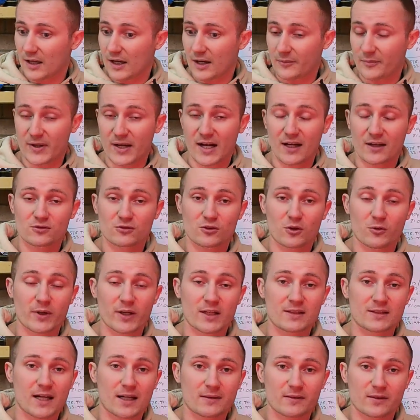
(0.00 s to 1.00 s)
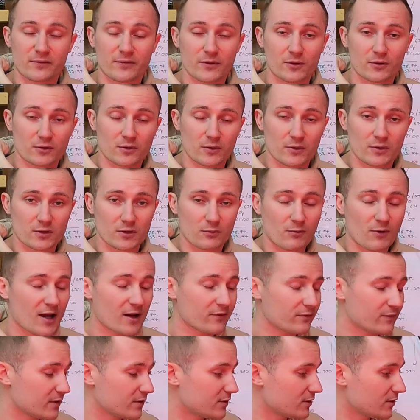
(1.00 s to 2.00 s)
I've been asked so many times, I feel as though it's the
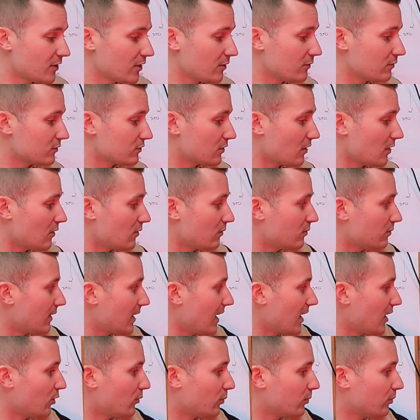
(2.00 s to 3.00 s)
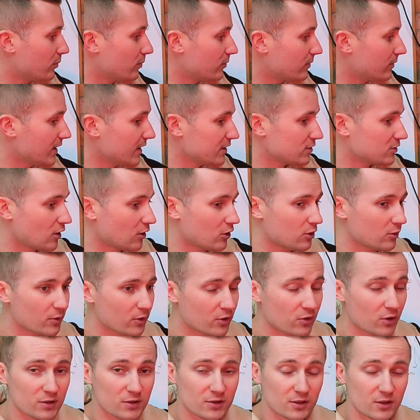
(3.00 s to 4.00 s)
right thing to do. So I hope it's not come
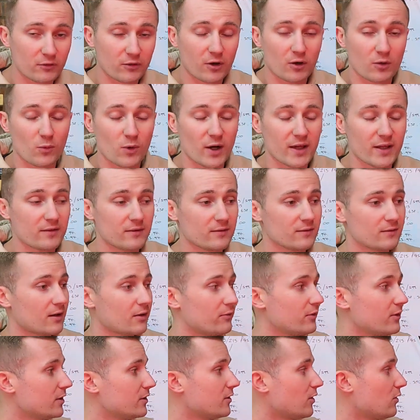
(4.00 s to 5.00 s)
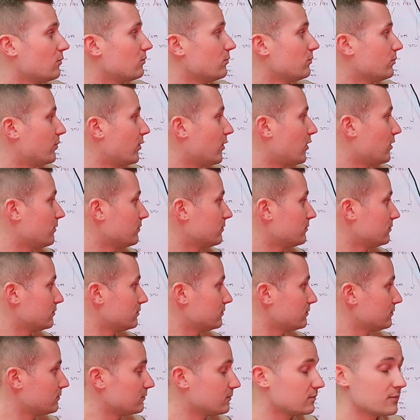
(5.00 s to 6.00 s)
across in the wrong way. I really don't, but
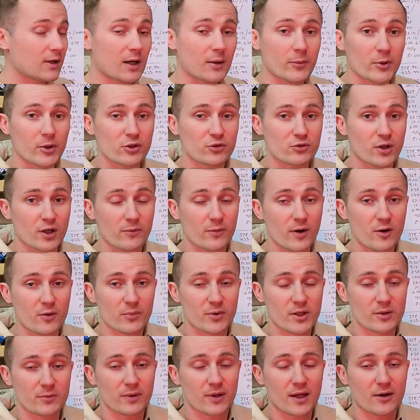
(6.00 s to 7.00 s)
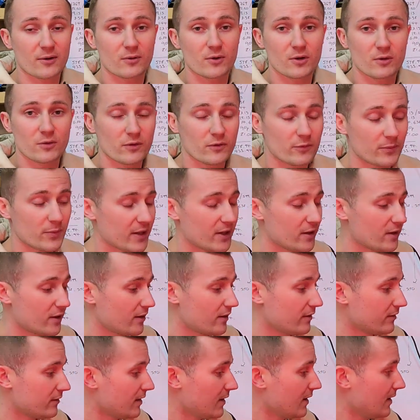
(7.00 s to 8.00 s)
I'm only trying to help people out who have
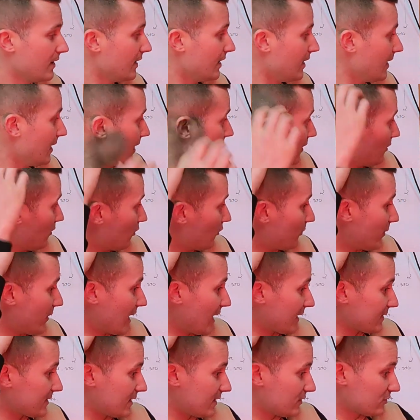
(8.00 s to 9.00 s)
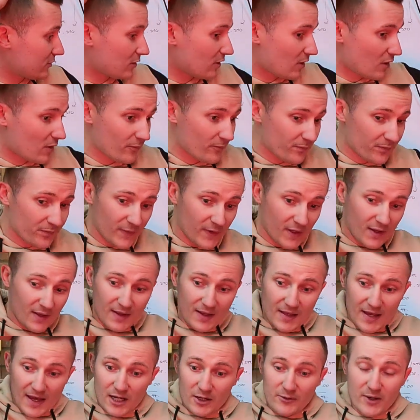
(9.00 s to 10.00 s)
been asking. So
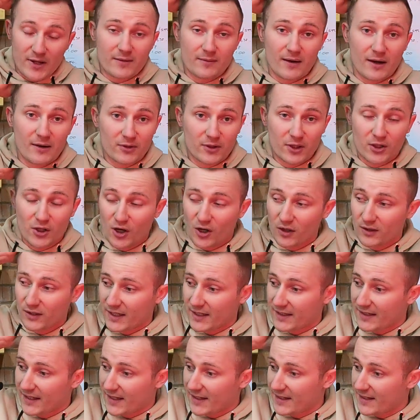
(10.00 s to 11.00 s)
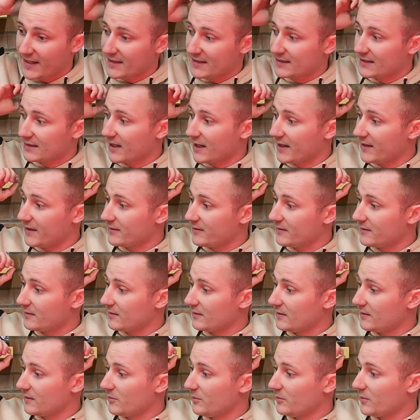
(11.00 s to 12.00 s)
anyway, I'm going to call it a night here tonight,
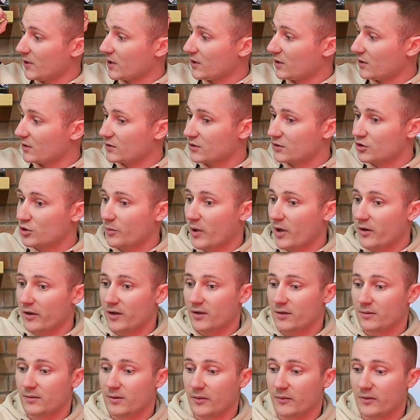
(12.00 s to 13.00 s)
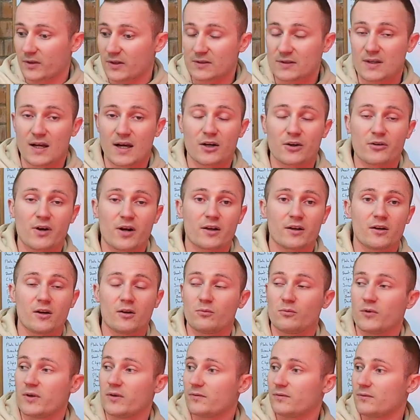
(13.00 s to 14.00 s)
because tomorrow I'm going to start cracking
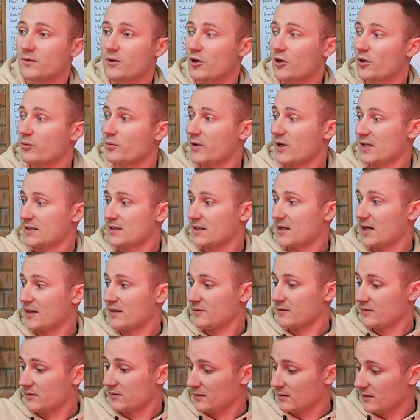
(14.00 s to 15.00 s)
on with the Cooper S again,